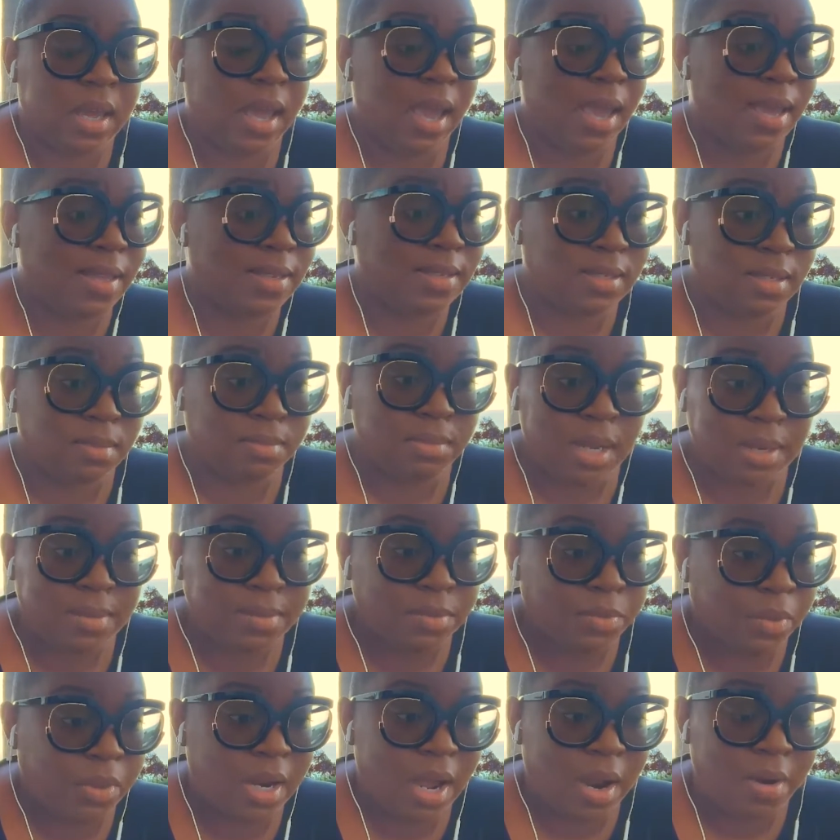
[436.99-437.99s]
And sometimes
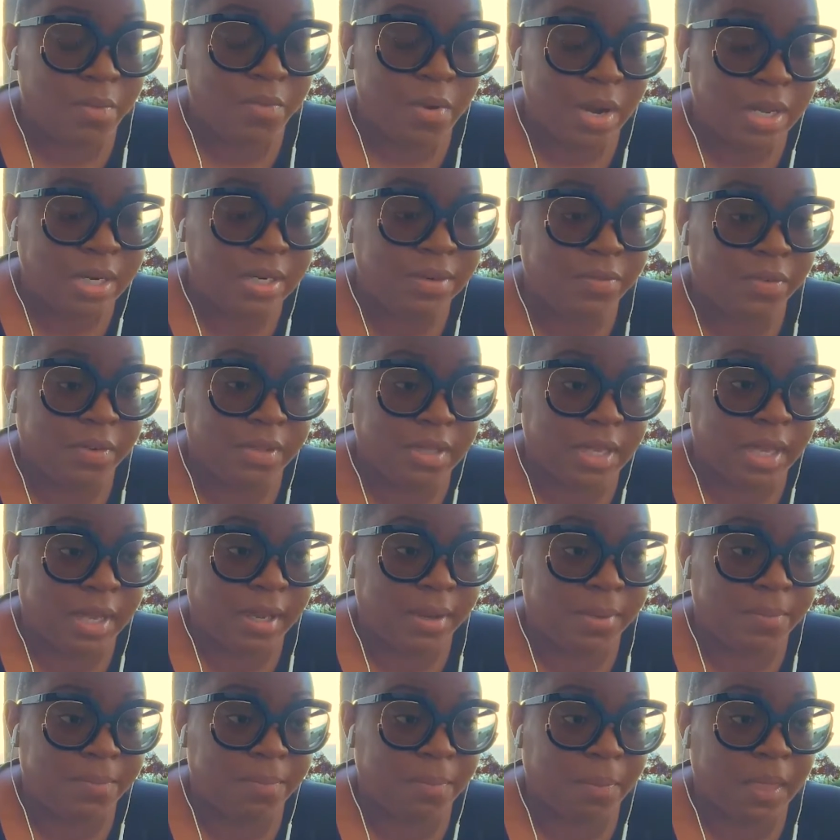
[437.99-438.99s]
we're not ready for
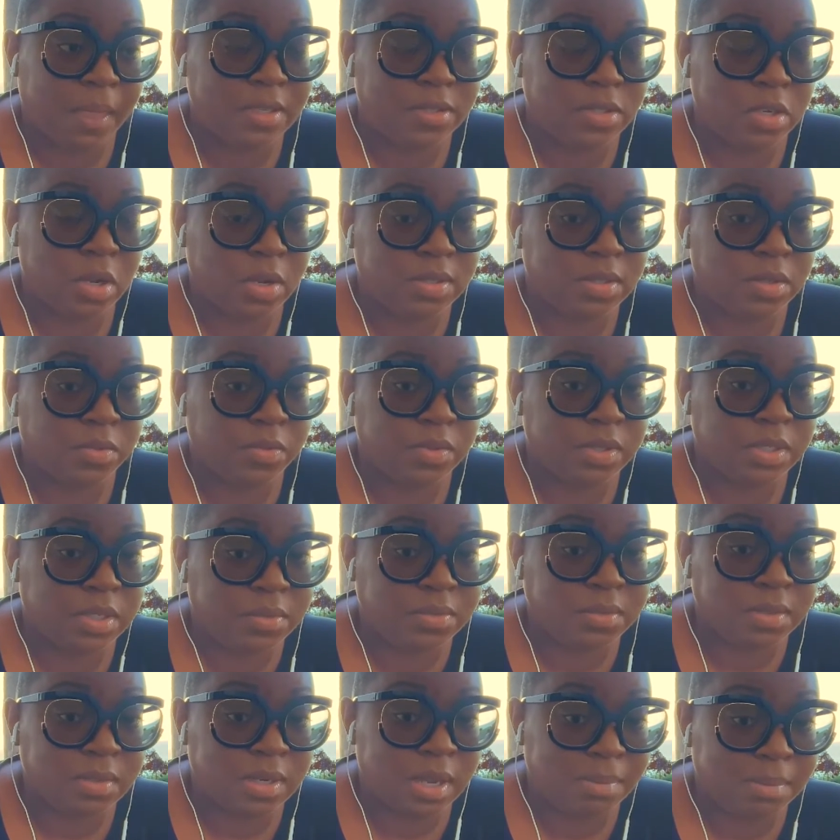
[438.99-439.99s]
that. And so, as a
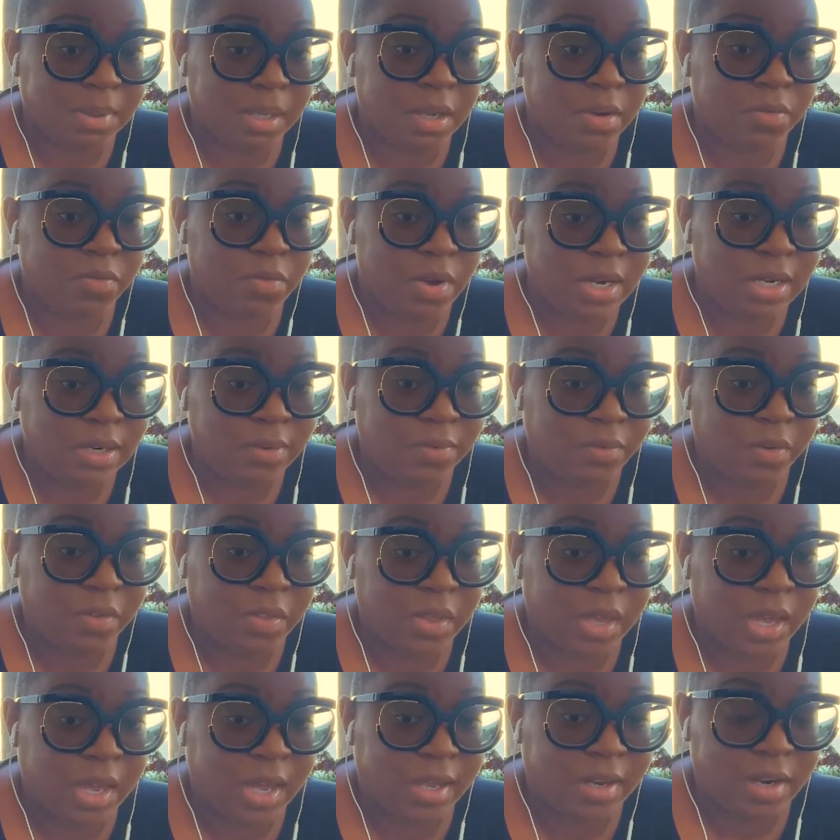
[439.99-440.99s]
result of not being ready for
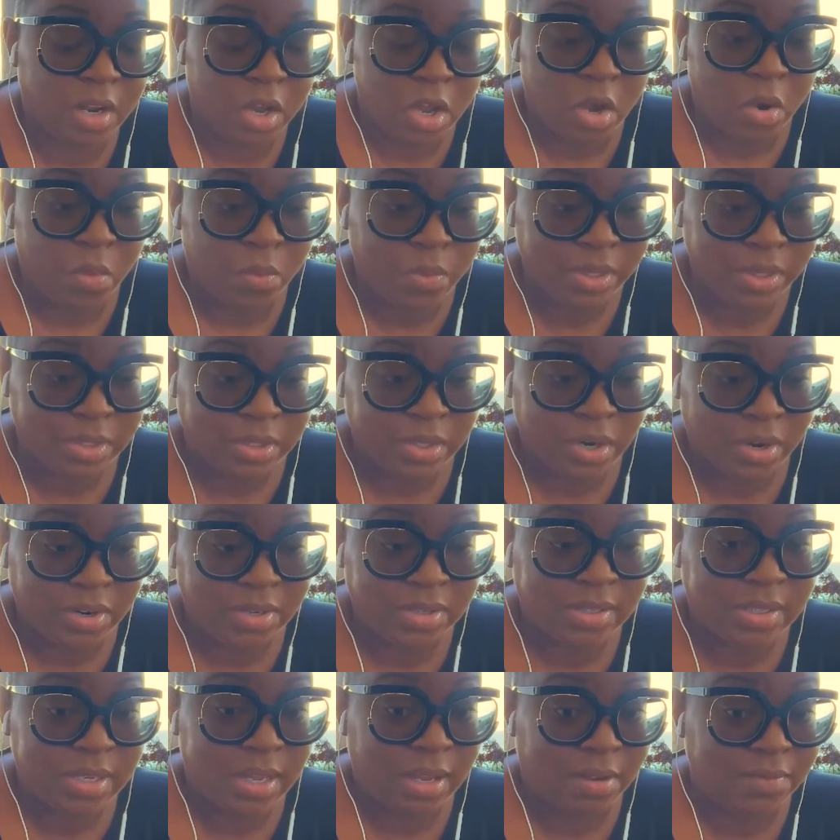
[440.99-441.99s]
that, we start
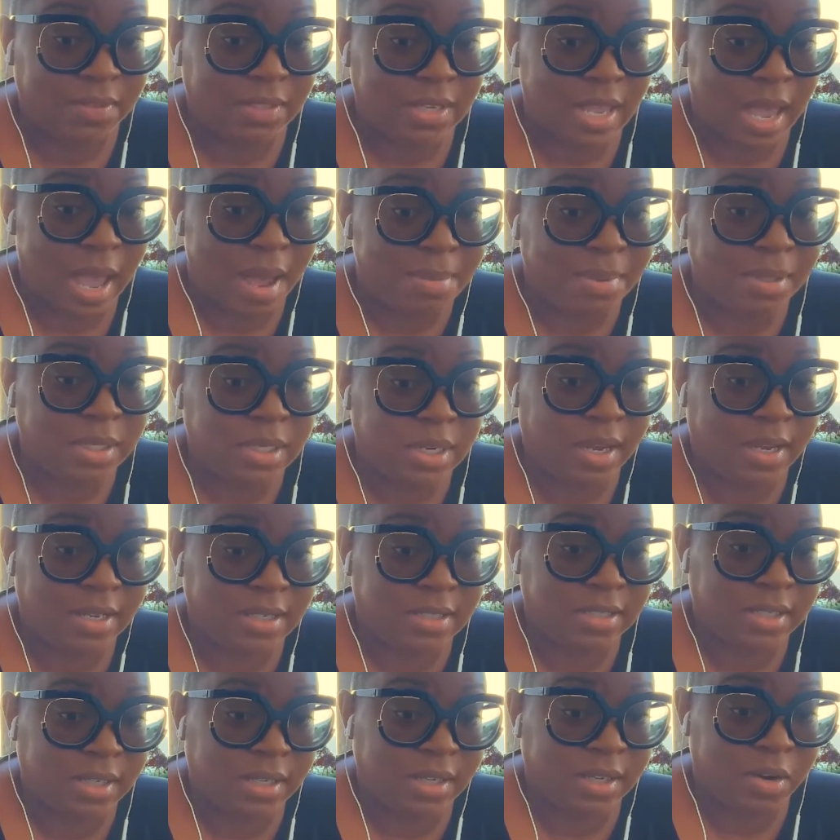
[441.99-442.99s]
self
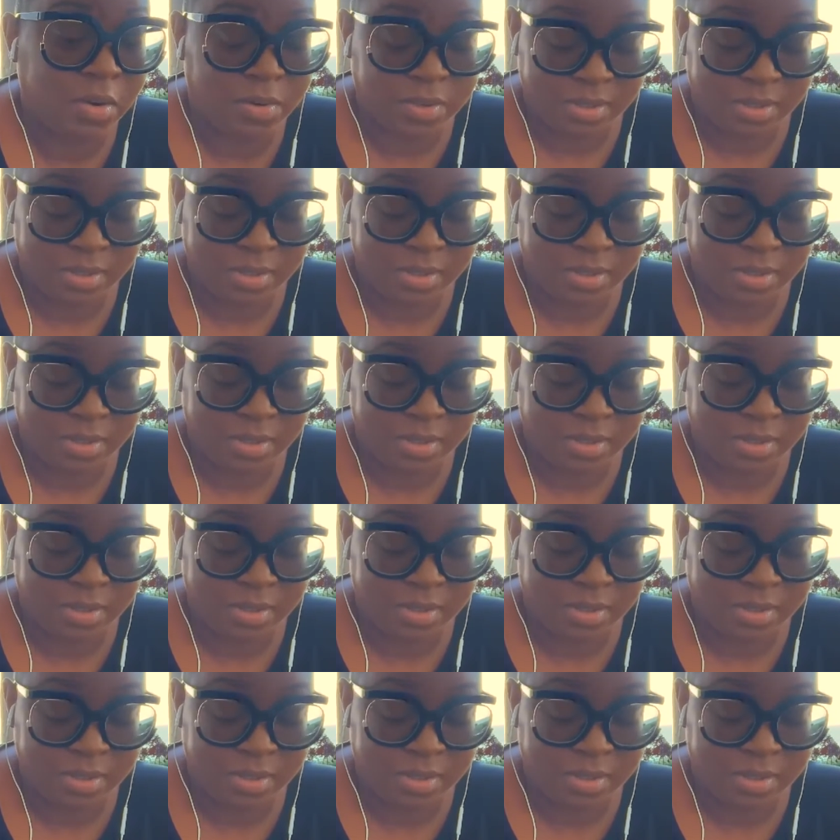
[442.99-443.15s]
sabotaging or